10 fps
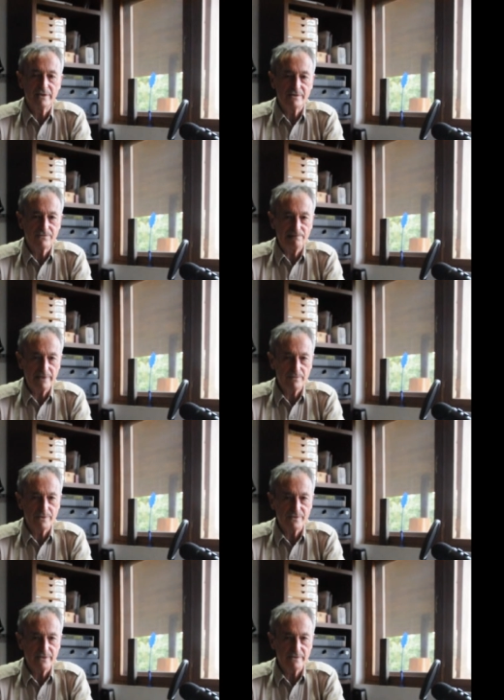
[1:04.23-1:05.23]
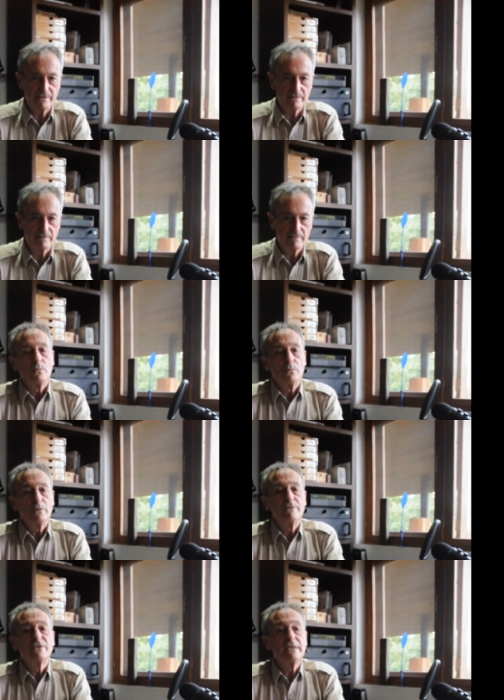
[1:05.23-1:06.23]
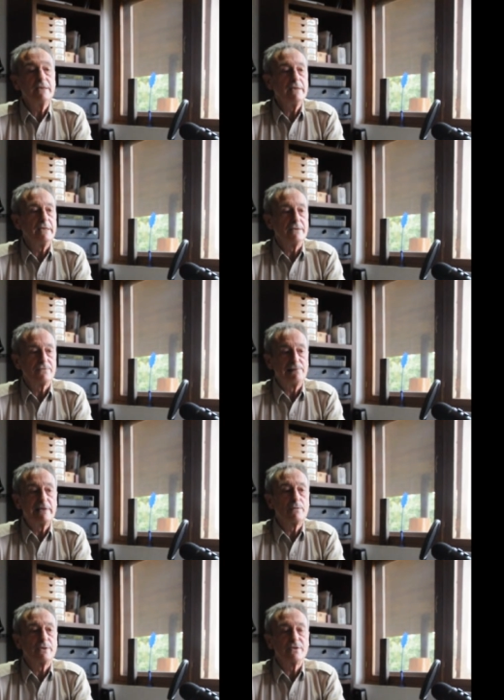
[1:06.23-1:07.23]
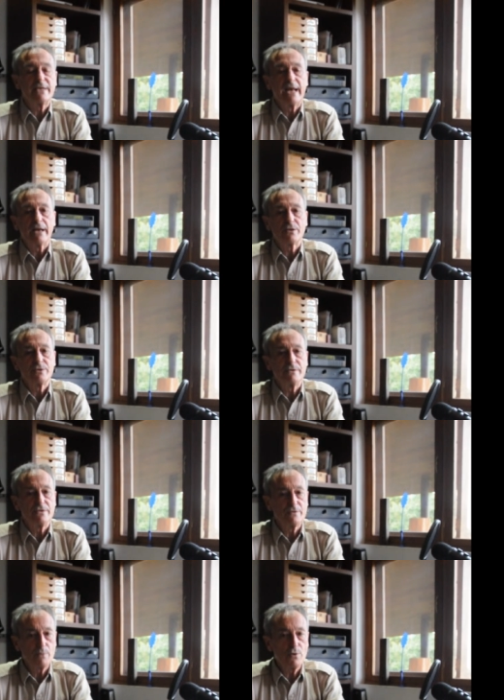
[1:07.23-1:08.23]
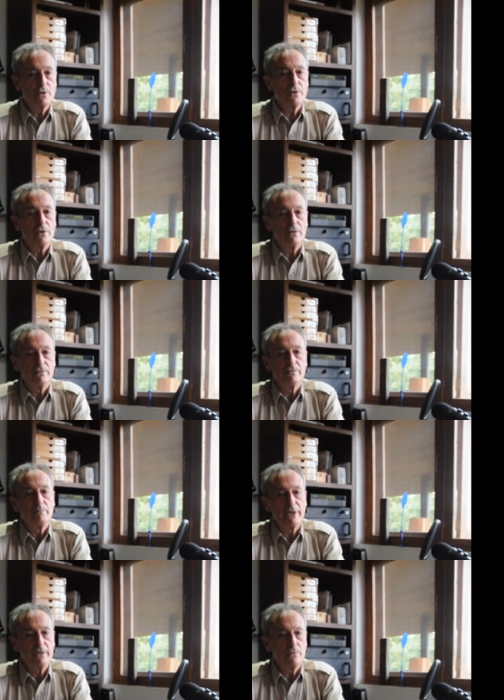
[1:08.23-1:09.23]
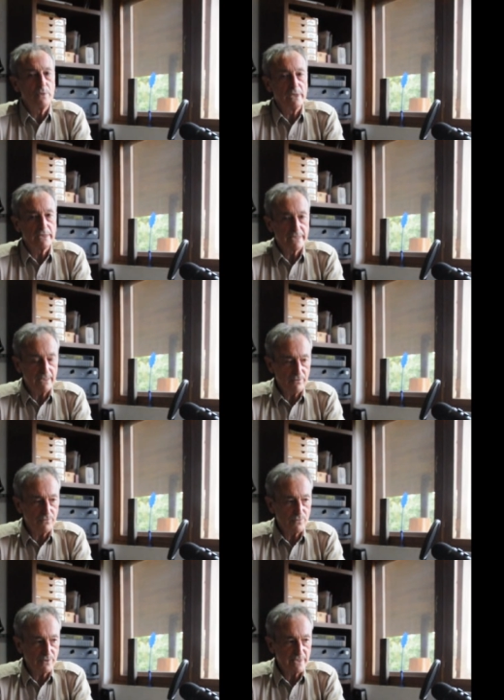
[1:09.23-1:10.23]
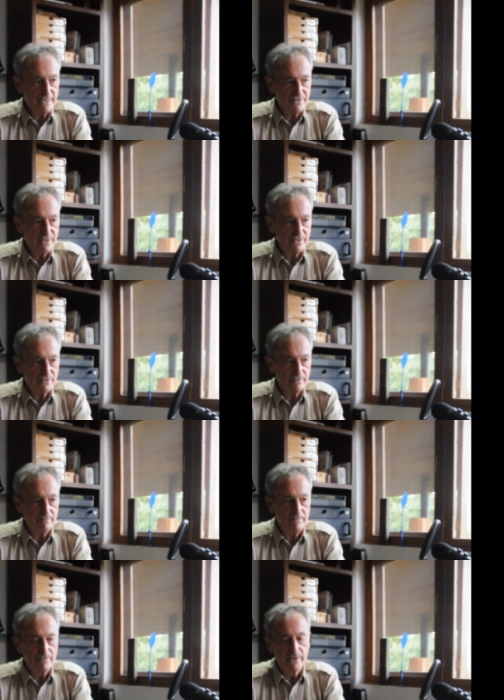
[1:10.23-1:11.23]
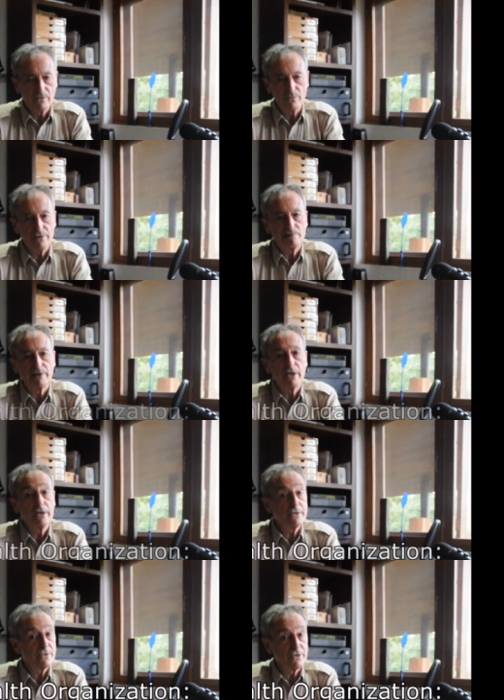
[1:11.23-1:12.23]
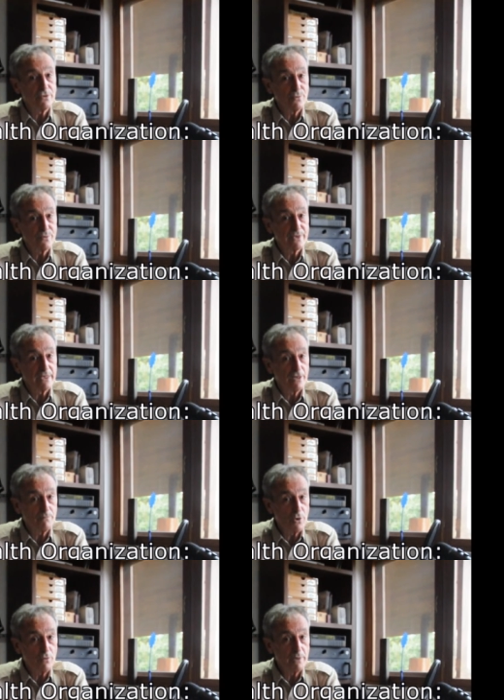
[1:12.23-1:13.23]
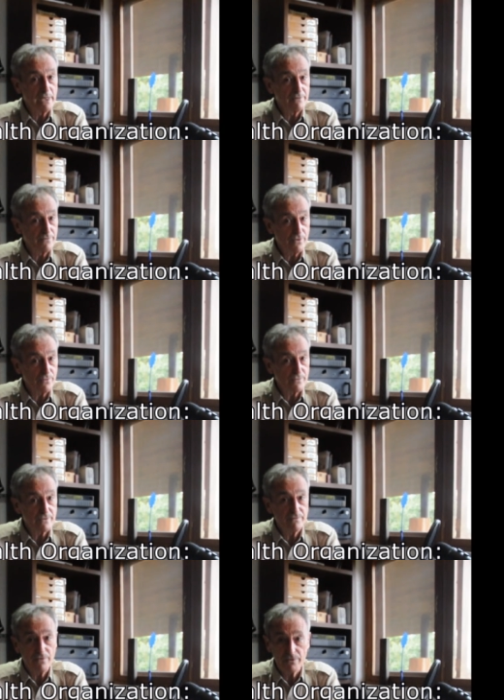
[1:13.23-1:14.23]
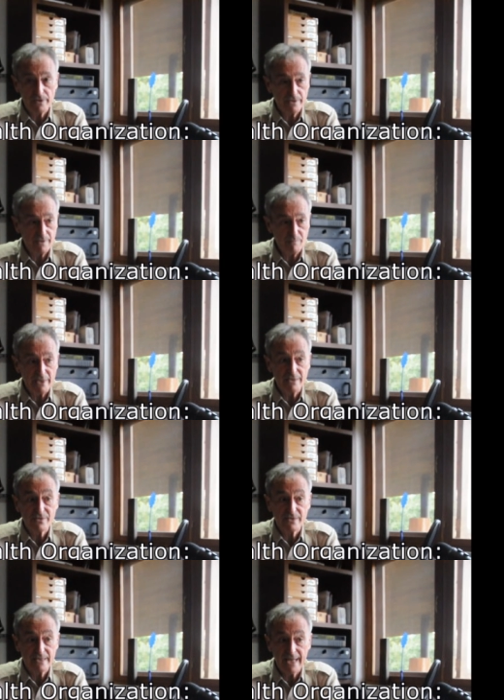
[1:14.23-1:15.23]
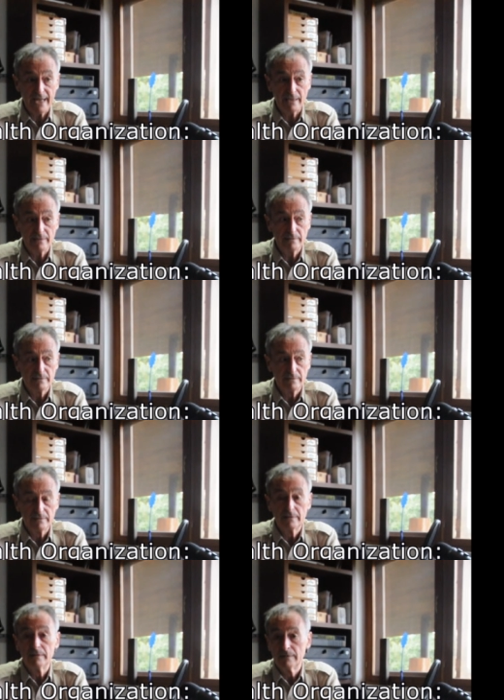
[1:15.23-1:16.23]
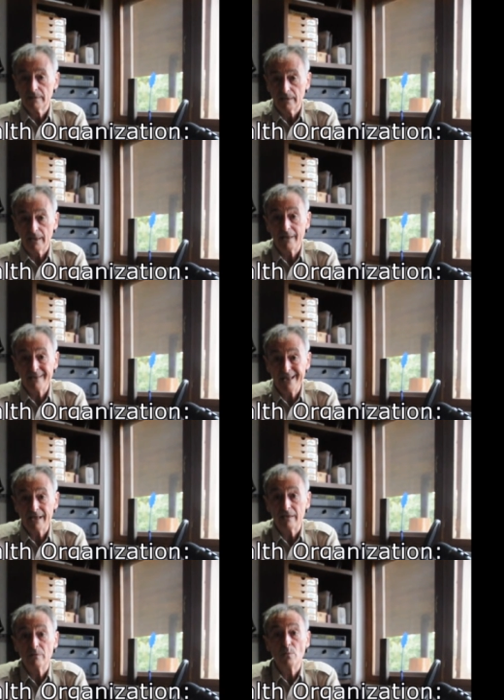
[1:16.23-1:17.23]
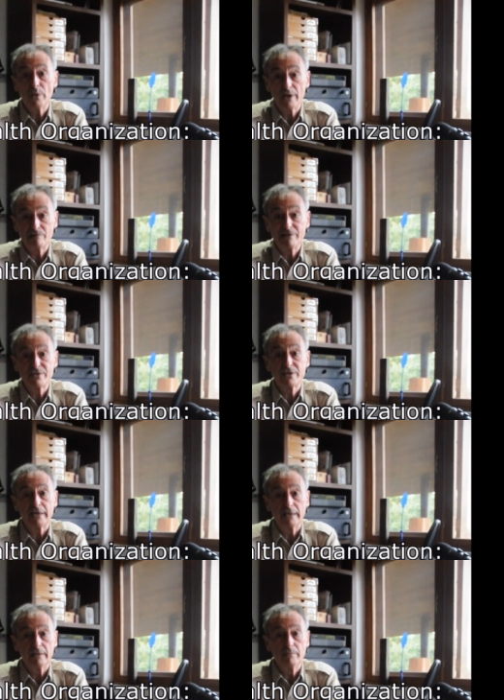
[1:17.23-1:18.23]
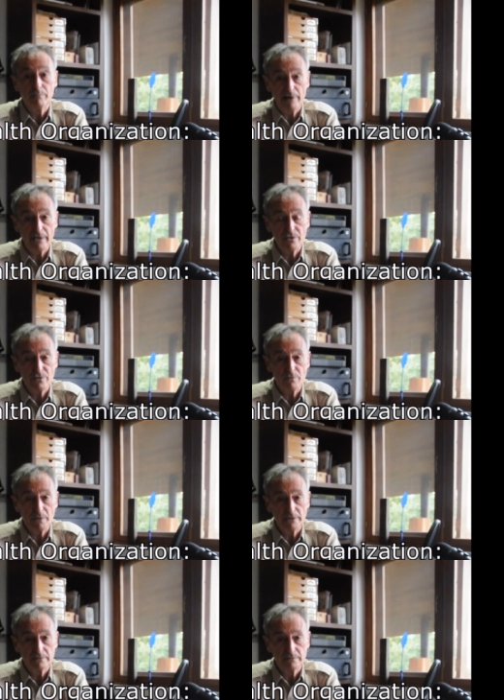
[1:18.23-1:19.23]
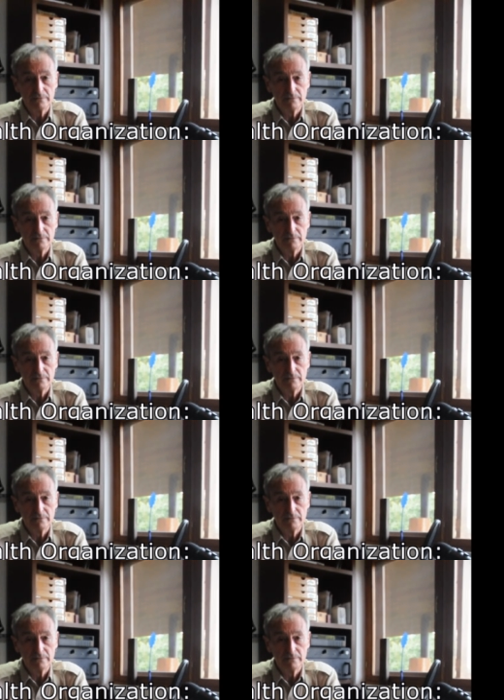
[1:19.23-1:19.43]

of these frequencies. We've seen these frequency actions spoken of by the World Health Organization with regards to using our mobile phones for 30 minutes a day. And there we are risking brain tumor.